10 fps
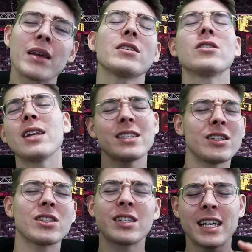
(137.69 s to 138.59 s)
So let's
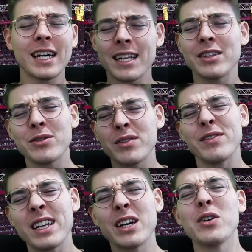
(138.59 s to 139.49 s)
just get into the
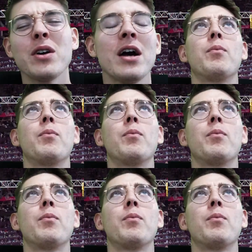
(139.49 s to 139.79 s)
video.